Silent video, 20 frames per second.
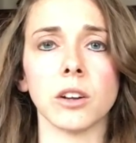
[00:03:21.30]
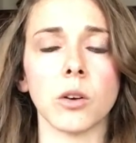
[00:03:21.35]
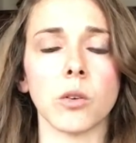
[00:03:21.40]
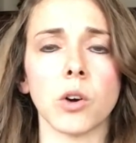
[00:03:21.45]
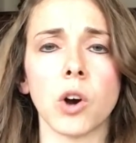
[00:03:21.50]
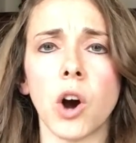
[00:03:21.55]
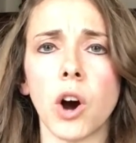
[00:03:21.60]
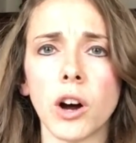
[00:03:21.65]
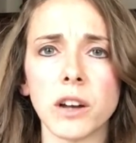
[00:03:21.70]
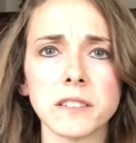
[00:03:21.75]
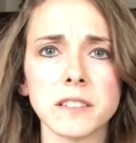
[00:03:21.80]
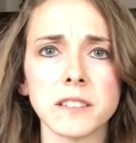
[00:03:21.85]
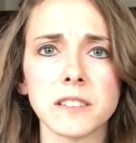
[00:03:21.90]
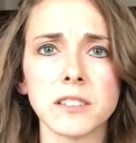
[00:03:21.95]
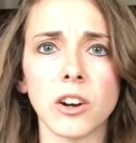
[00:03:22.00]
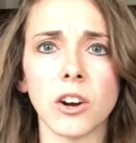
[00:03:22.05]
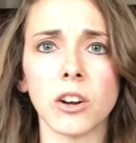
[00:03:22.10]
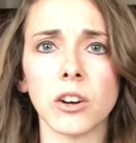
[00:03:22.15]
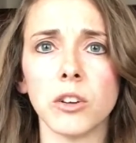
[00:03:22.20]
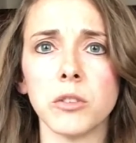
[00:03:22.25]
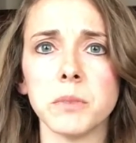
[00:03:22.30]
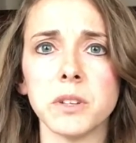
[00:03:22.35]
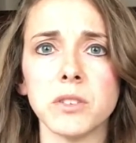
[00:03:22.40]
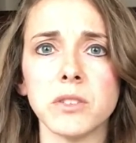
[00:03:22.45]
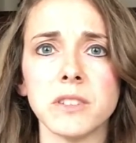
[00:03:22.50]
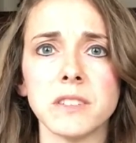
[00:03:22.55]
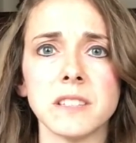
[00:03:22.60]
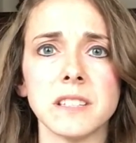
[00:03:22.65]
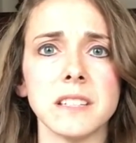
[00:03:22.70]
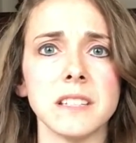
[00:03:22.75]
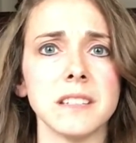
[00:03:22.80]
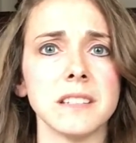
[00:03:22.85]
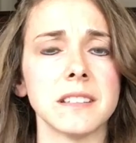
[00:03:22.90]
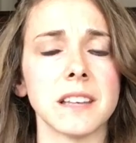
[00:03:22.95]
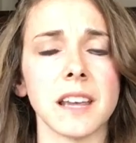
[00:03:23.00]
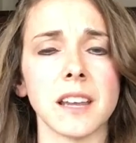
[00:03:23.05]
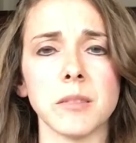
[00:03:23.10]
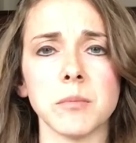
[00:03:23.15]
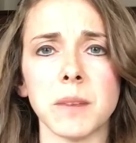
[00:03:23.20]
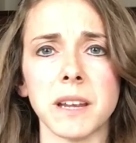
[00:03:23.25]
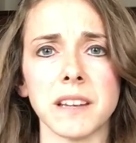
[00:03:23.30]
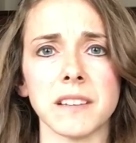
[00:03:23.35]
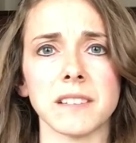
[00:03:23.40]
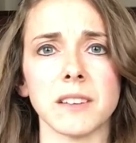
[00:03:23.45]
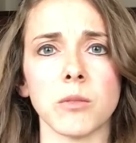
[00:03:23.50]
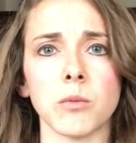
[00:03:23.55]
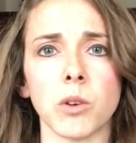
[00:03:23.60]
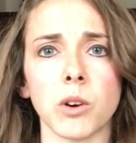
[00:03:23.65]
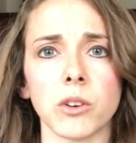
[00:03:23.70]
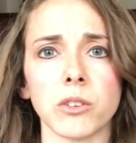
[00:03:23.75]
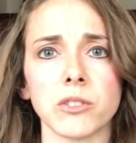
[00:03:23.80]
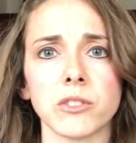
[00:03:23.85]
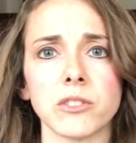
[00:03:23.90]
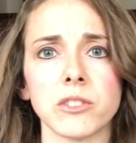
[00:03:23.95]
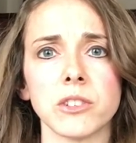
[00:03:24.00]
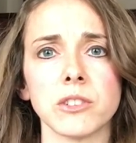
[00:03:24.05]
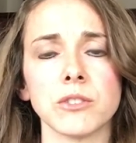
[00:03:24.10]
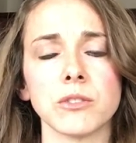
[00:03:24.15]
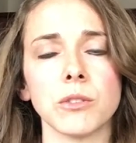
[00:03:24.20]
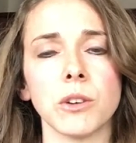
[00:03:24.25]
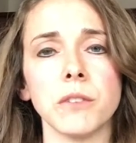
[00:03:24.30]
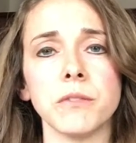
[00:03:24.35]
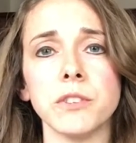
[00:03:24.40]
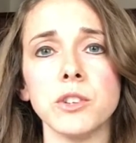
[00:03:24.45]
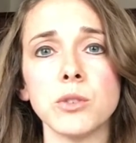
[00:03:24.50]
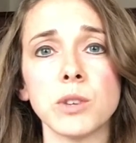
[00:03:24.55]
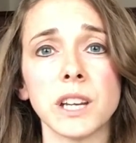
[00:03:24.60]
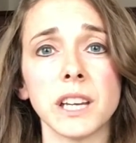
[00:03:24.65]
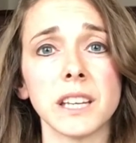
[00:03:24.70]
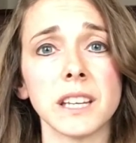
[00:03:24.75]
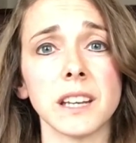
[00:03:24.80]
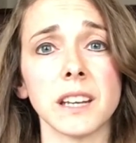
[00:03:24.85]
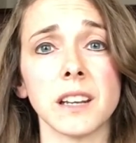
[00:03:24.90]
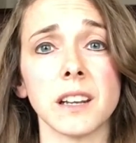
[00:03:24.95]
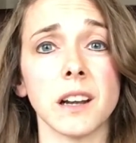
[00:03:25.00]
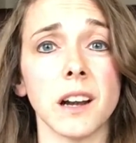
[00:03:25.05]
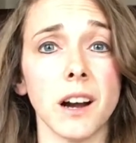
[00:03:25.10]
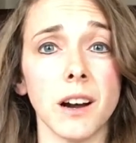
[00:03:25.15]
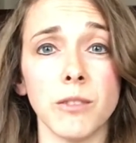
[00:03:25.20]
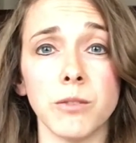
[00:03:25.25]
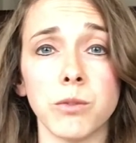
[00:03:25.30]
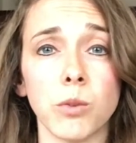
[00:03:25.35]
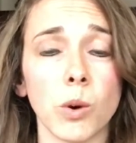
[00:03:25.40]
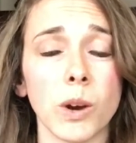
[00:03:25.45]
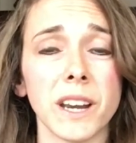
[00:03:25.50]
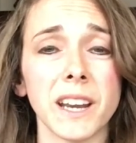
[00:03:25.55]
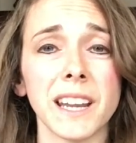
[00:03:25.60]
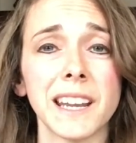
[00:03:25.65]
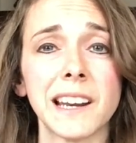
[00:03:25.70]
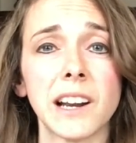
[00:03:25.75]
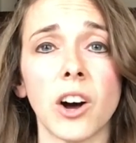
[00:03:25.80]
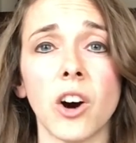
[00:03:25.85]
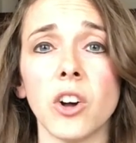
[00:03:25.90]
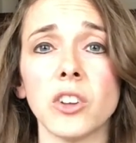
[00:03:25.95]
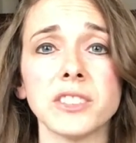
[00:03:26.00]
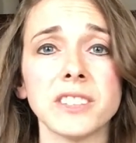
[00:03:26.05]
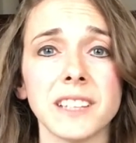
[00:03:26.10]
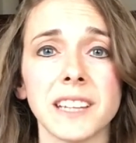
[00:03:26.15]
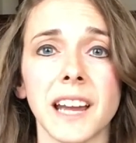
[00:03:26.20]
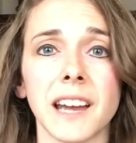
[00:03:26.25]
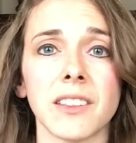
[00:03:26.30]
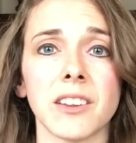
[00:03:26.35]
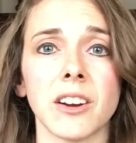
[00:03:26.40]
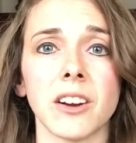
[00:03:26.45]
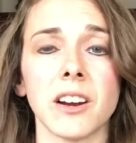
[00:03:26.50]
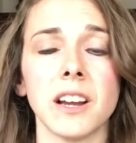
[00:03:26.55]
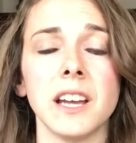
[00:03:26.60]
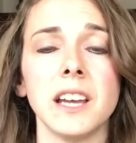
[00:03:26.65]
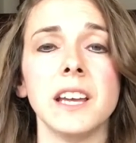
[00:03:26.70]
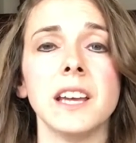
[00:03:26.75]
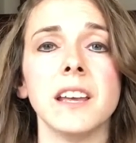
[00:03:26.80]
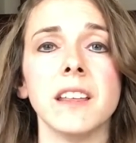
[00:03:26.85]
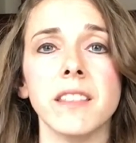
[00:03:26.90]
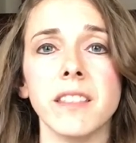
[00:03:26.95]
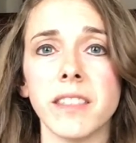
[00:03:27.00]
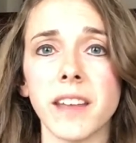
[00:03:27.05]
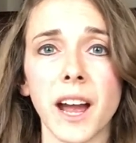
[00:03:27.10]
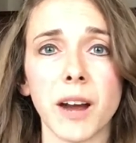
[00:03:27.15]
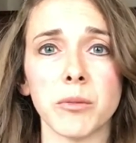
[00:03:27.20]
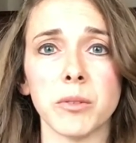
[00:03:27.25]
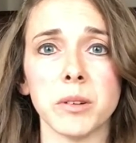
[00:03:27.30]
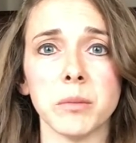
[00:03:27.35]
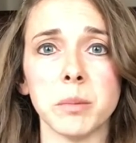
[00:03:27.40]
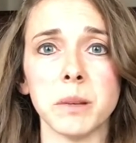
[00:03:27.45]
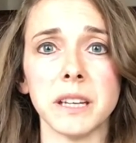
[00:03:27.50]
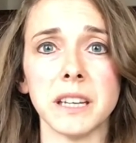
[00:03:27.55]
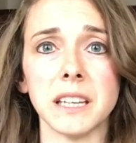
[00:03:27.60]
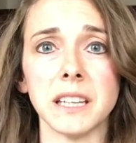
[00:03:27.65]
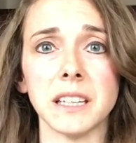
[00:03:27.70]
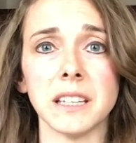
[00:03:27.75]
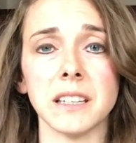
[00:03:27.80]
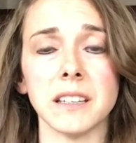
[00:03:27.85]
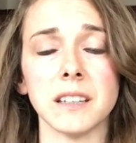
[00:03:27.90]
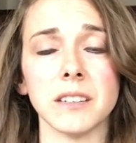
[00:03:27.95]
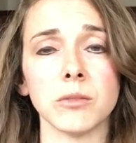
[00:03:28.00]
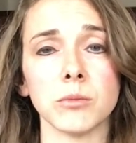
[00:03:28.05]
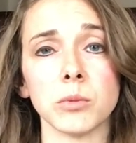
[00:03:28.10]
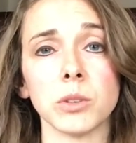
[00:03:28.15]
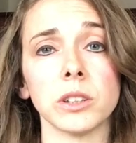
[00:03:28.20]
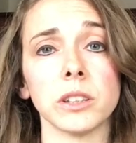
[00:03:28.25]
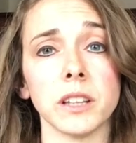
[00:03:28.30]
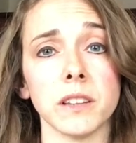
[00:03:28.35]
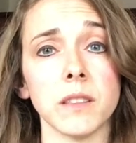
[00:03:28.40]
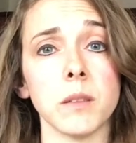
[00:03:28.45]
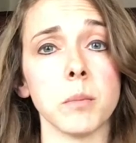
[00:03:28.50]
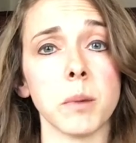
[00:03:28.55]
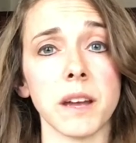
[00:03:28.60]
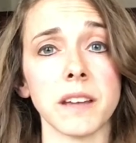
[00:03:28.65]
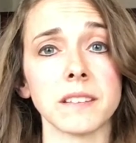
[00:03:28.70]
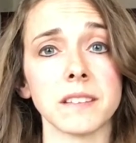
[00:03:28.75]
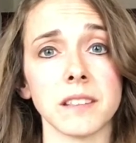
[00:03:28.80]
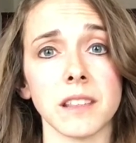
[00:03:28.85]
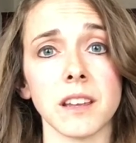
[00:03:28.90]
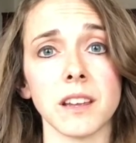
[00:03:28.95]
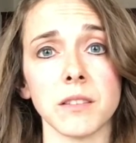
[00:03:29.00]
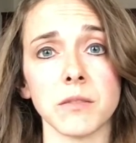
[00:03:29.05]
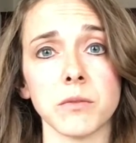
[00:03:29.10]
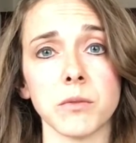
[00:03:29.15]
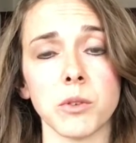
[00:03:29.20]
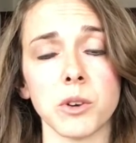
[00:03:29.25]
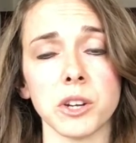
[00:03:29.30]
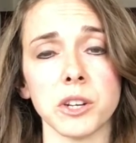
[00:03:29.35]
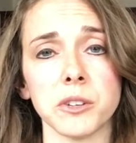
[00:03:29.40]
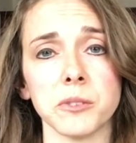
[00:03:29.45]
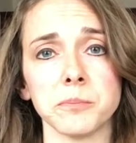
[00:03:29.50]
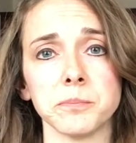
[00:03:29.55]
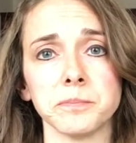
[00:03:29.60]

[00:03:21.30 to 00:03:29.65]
causes autoimmune disease and makes it worse. So if you can avoid it altogether, that would be really the best thing for you.